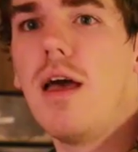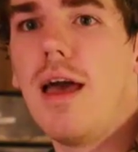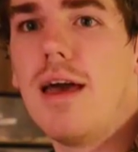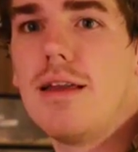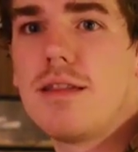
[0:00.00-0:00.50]

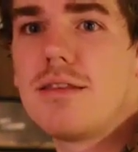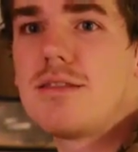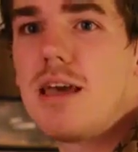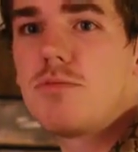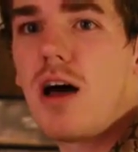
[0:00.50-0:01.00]
and at the
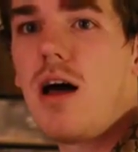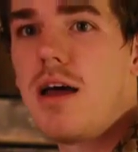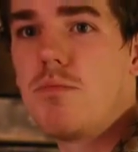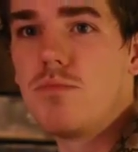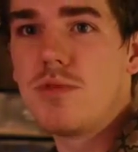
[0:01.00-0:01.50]
same
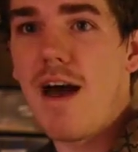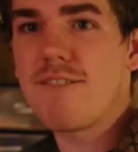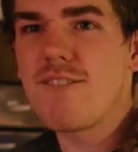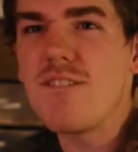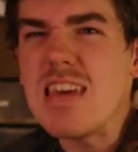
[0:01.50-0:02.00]
time,
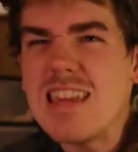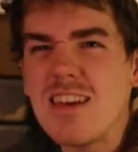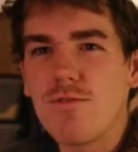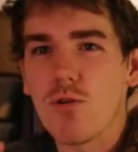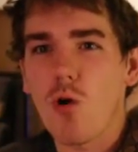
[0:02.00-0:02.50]
that
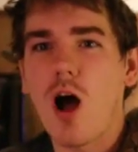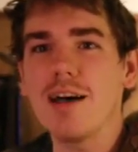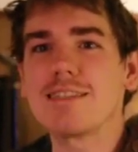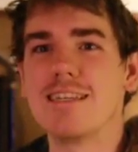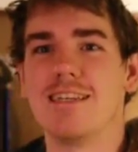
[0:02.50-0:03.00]
feeding
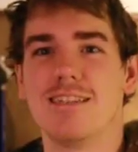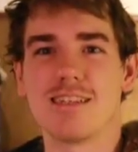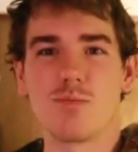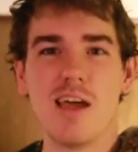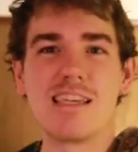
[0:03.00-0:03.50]
ferocity
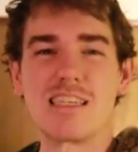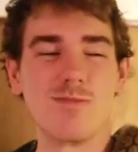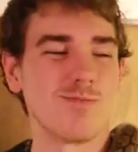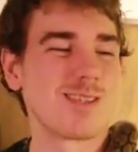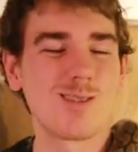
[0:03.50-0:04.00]
just makes
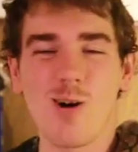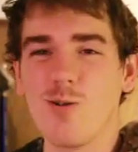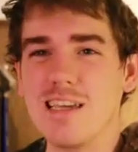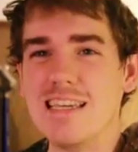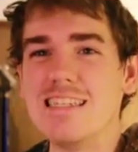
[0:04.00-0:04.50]
them
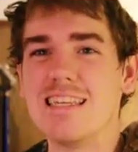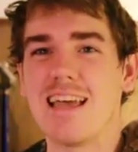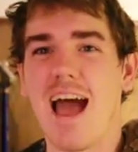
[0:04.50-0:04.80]
so easy to